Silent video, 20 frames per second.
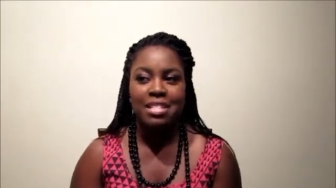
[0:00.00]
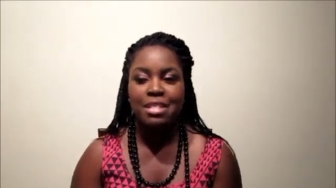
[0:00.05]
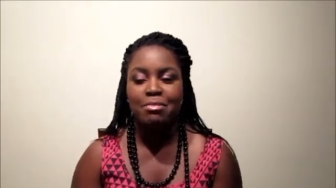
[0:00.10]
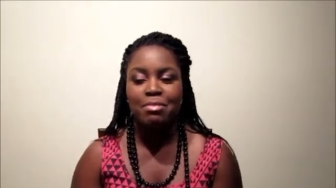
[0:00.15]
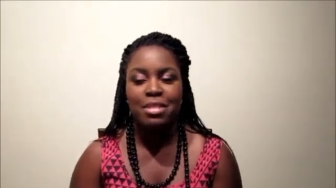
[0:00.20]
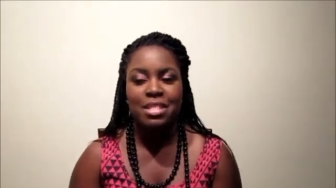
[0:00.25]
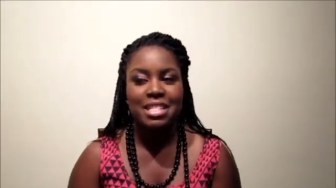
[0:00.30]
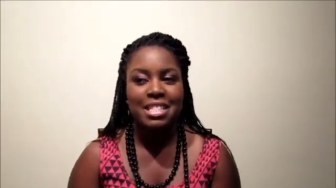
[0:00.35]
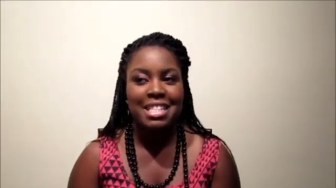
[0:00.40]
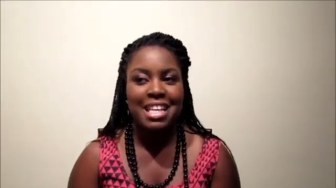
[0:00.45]
And I'm
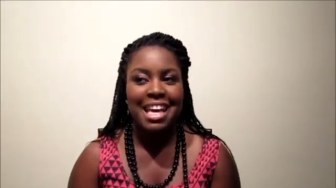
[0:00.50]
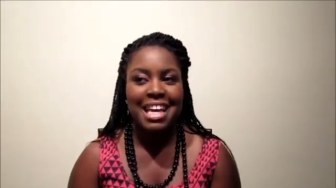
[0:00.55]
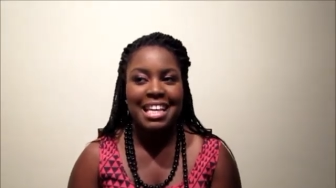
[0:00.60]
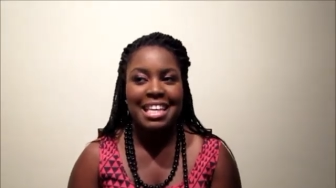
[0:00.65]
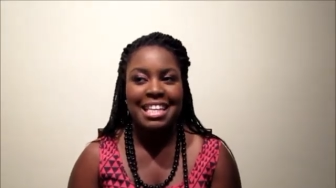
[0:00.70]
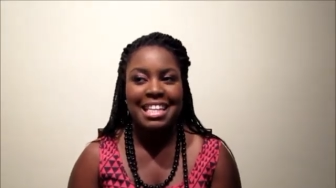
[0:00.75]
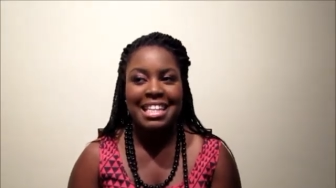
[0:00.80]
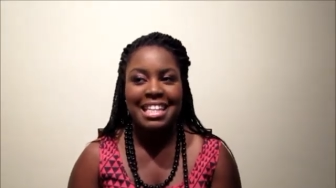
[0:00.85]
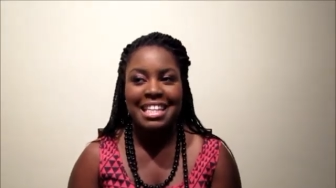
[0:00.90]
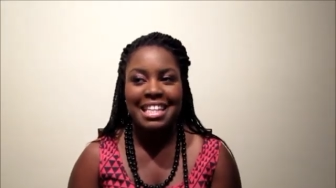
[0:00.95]
just like,
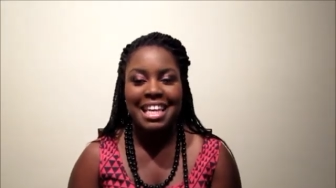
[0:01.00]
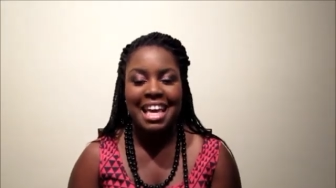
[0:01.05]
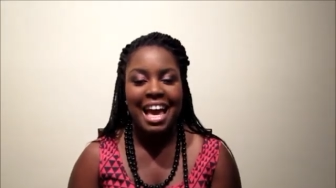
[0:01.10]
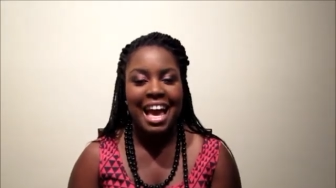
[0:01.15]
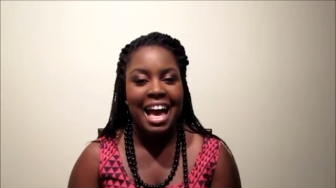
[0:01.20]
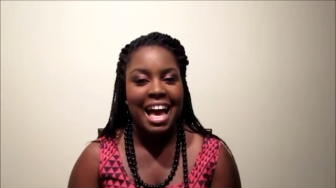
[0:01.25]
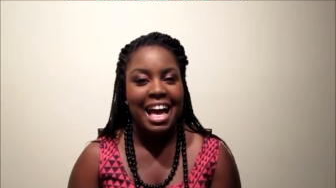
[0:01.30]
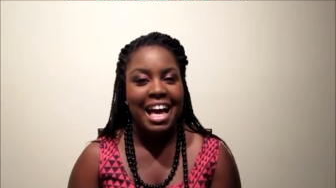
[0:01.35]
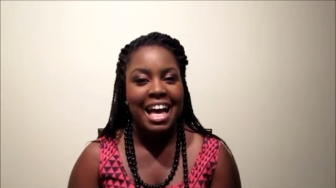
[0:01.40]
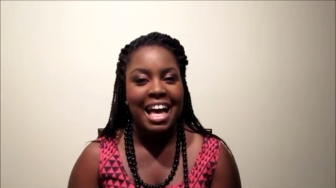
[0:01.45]

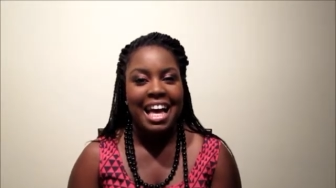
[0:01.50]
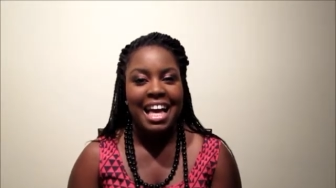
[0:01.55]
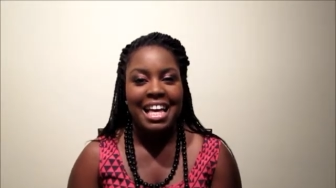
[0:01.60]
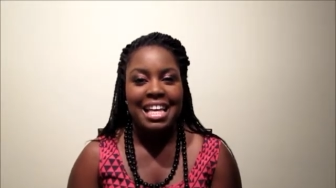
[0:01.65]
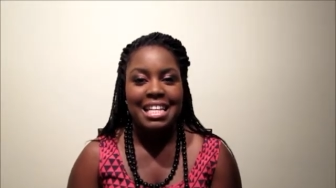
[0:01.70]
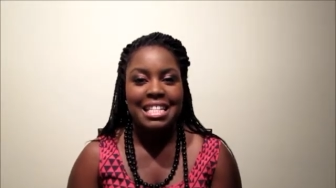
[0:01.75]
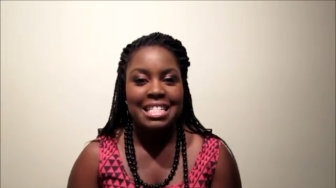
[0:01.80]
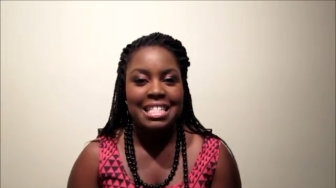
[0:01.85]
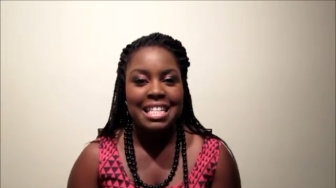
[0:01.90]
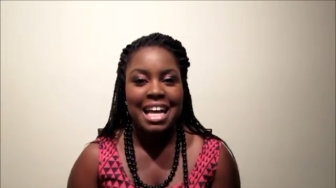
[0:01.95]
yeah,
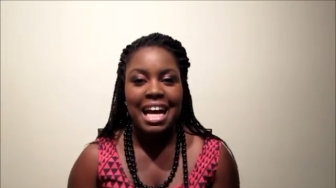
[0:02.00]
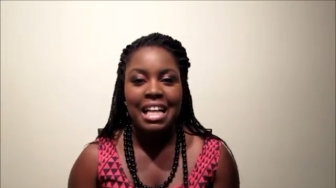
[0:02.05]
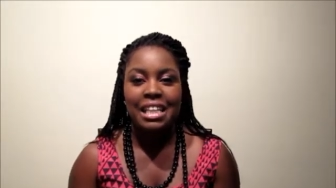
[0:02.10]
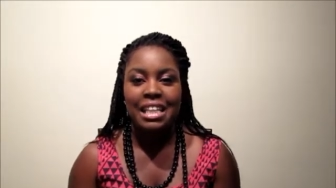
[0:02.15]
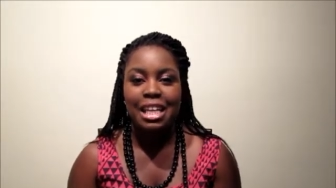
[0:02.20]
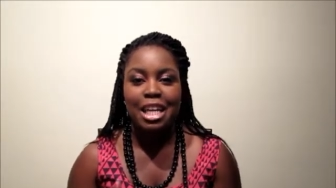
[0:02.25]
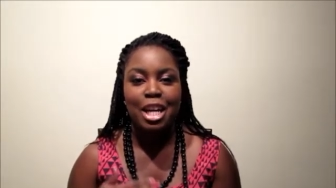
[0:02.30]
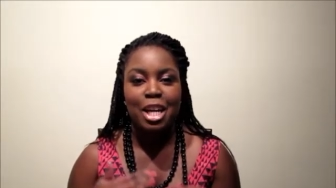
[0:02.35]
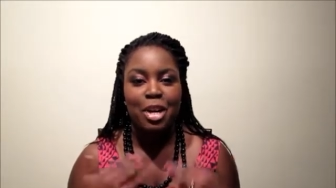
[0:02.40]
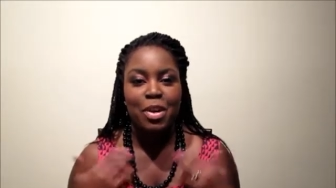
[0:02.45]
it's not
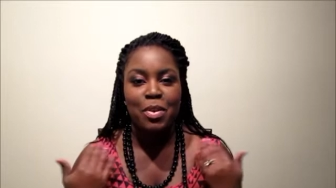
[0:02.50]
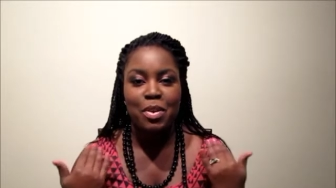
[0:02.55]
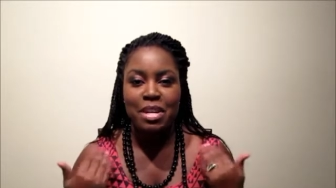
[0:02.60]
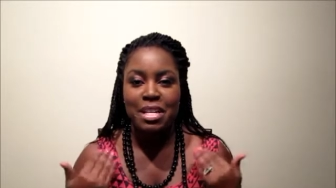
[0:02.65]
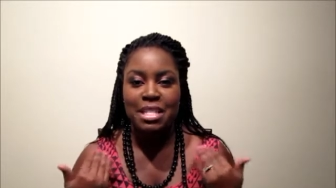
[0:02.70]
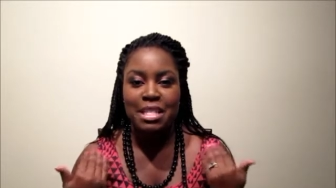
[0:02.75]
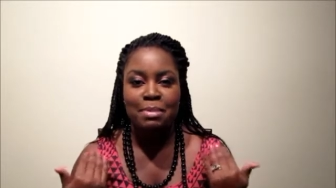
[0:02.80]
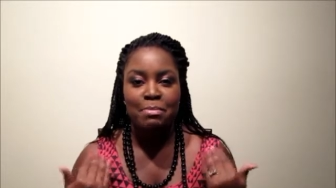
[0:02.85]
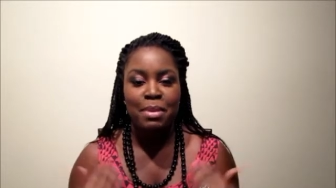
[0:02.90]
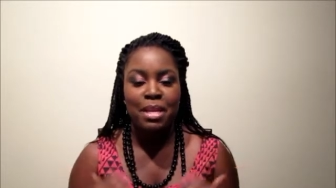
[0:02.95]
looking
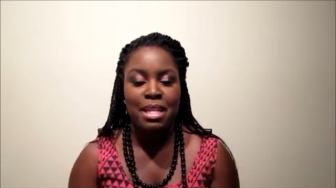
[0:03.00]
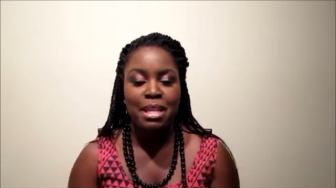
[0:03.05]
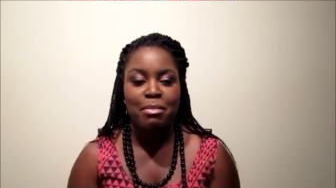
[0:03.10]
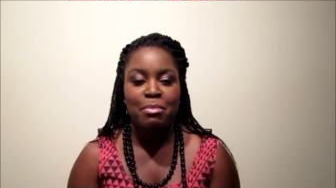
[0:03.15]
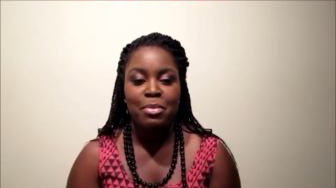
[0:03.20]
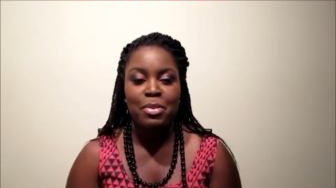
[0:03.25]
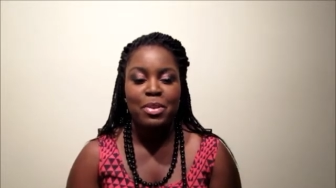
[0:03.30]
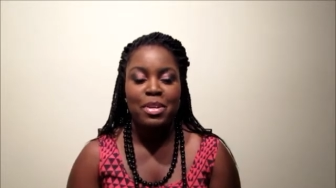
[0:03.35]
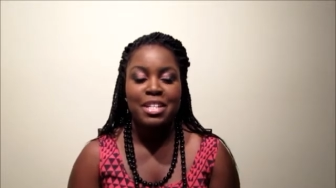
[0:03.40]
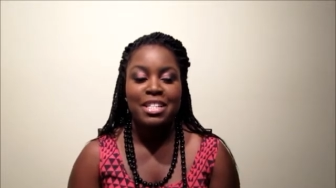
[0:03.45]
crisp
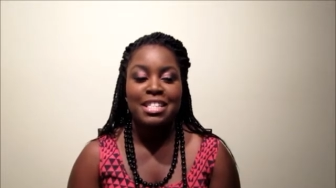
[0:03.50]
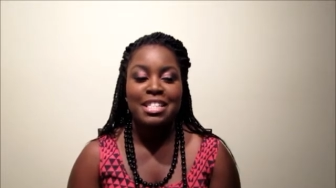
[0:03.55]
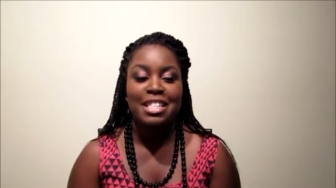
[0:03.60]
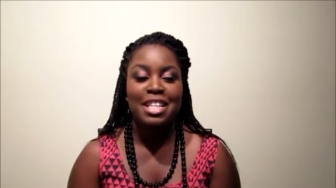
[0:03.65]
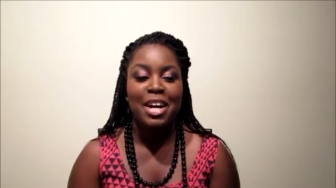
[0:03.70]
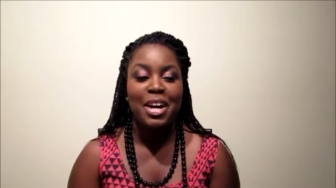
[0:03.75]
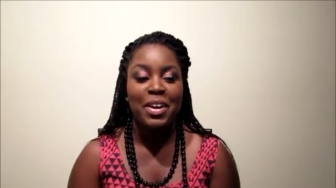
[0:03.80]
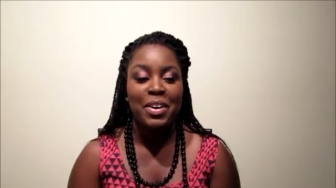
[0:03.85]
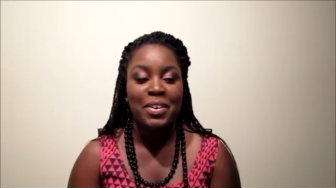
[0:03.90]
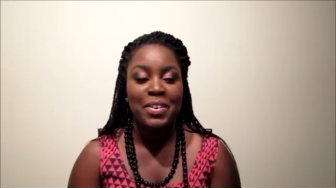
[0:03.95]
anymore.
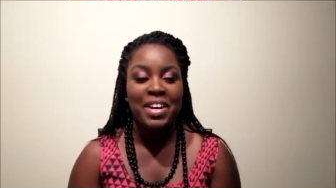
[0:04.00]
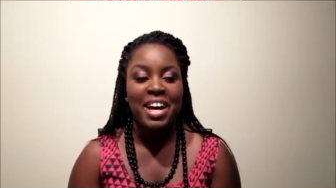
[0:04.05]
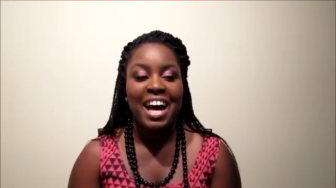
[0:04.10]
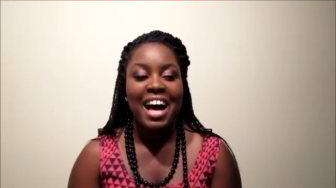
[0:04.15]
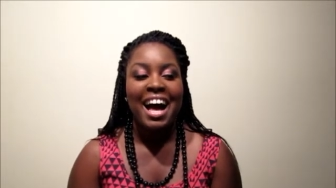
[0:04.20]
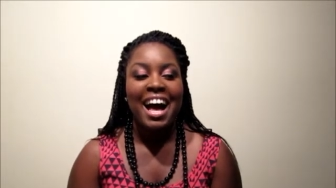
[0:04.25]
So